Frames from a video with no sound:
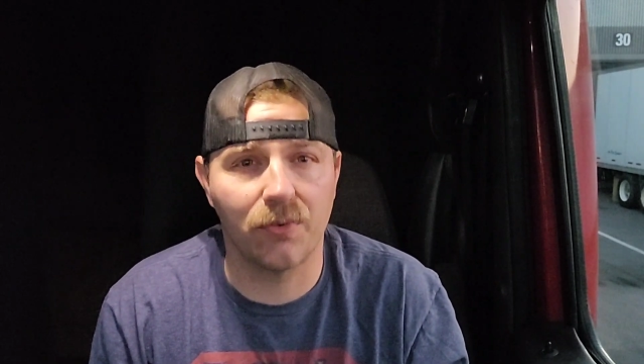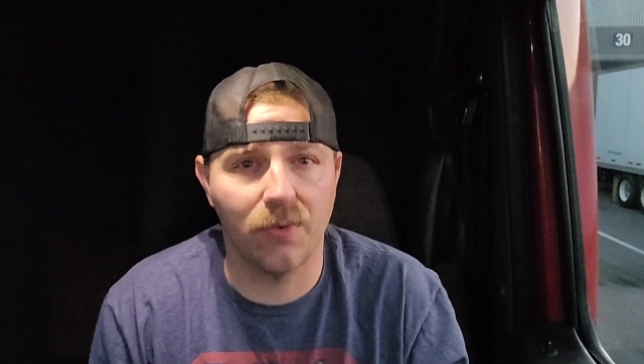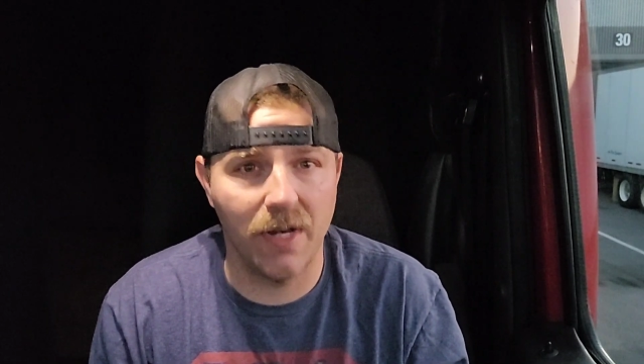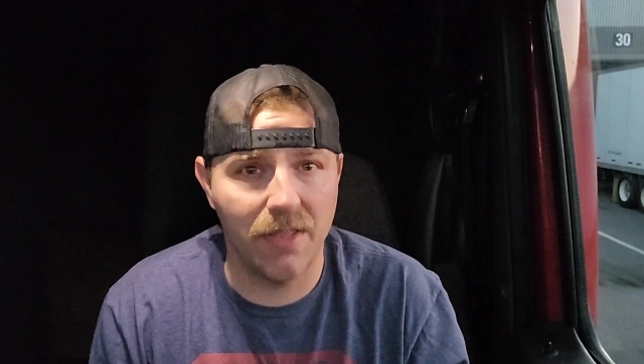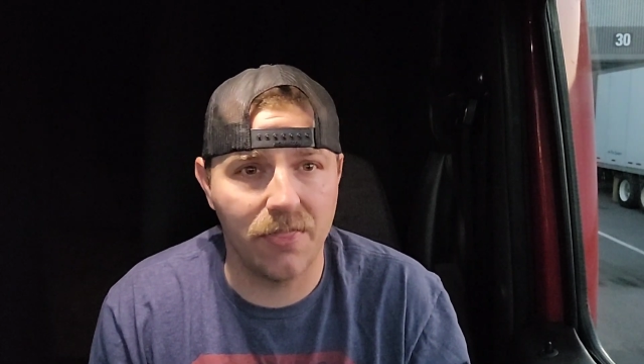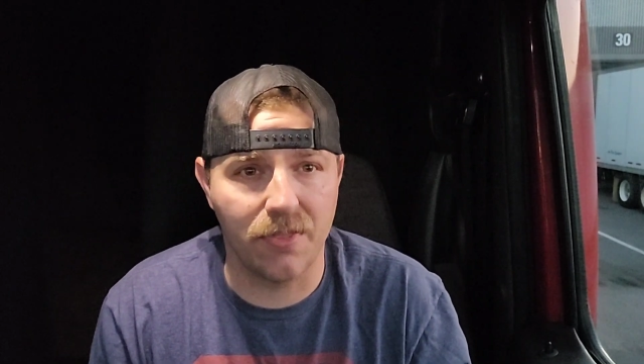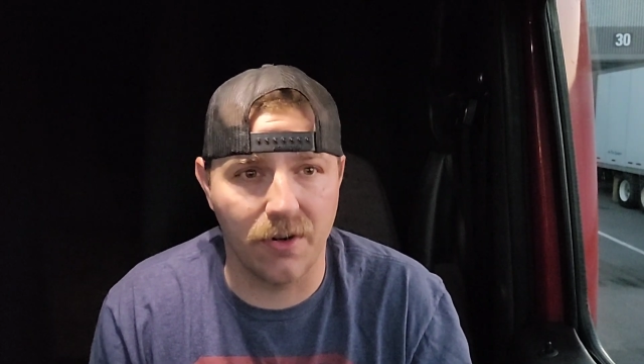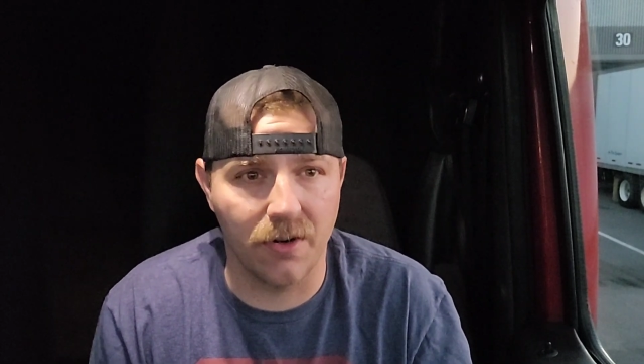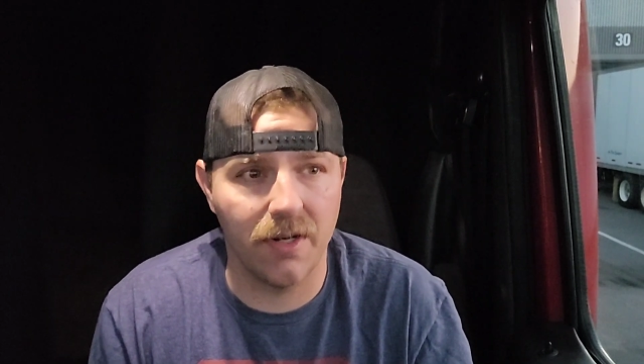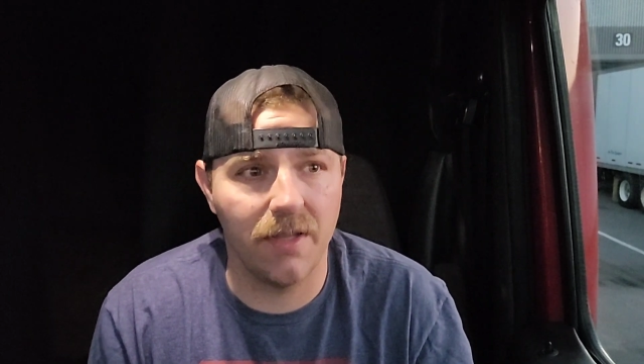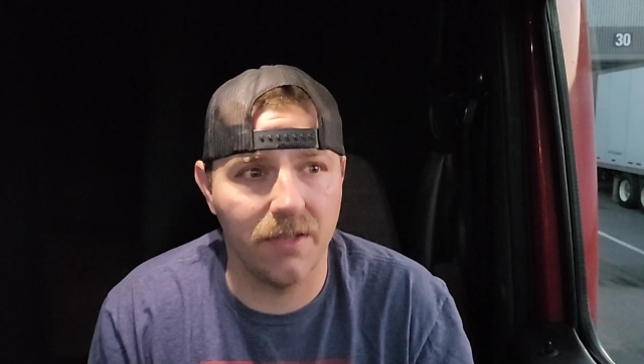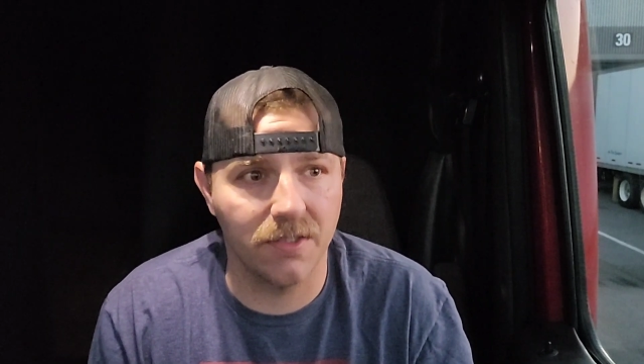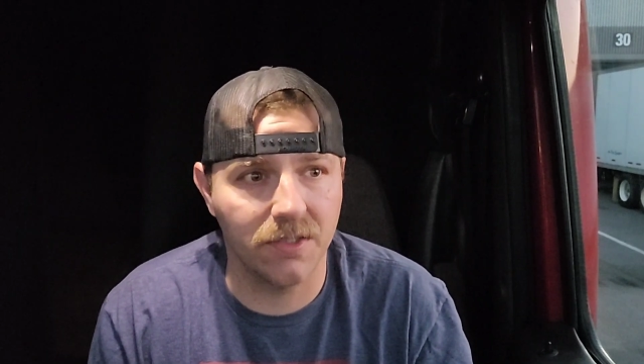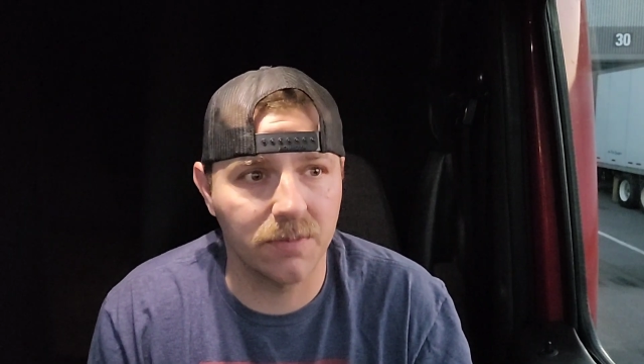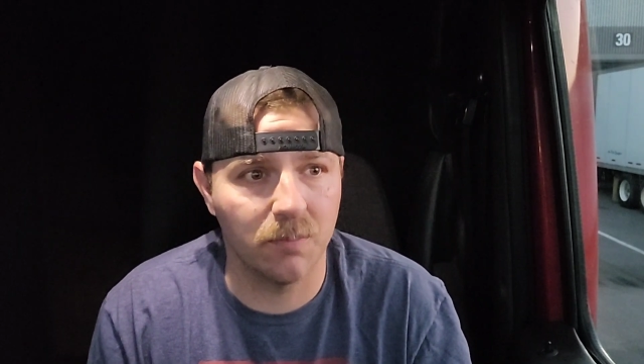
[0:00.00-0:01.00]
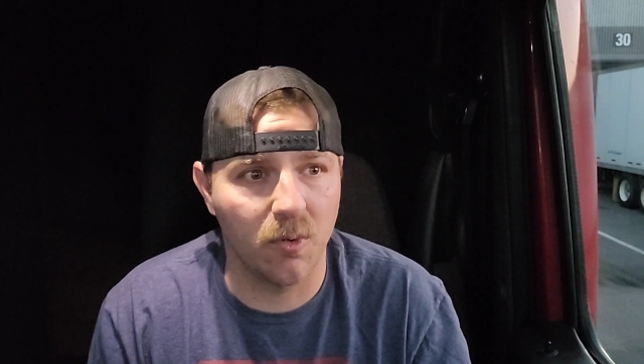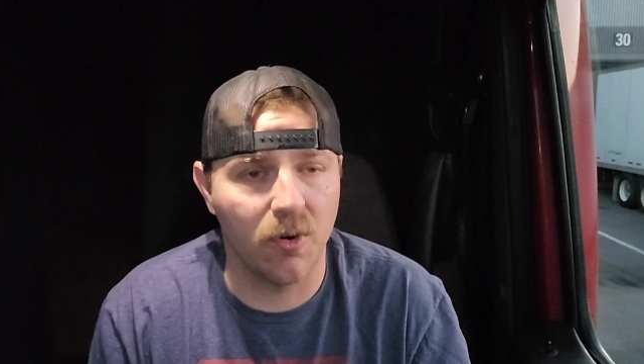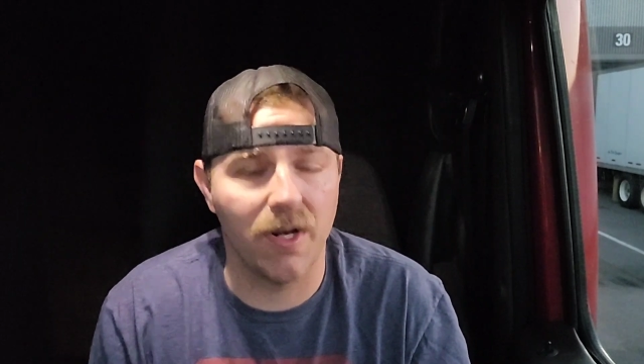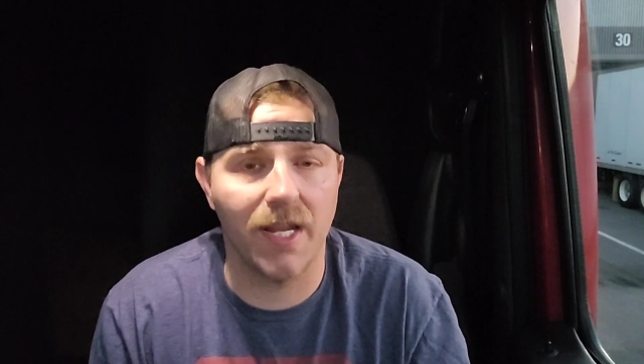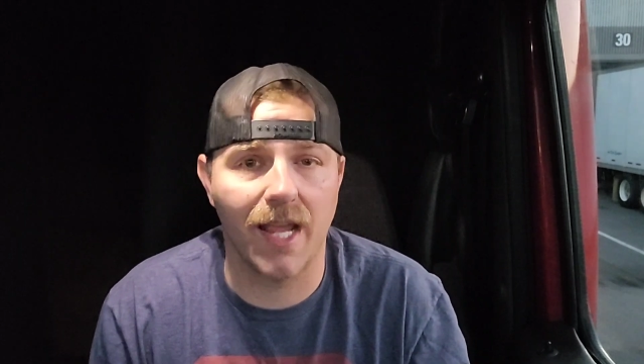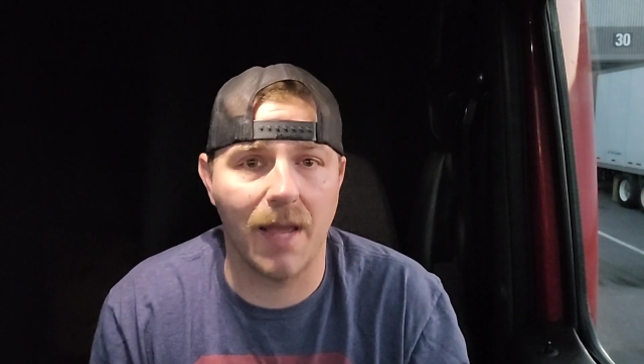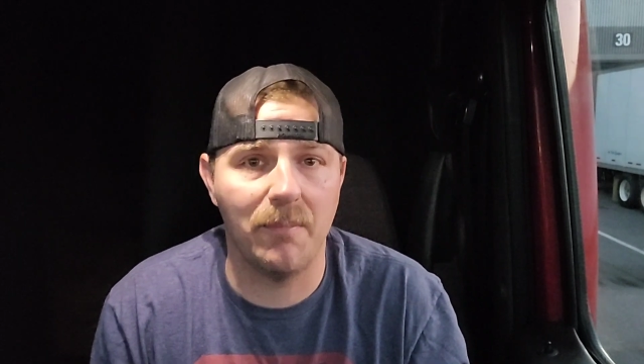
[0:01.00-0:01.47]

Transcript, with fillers: 3.30 this morning.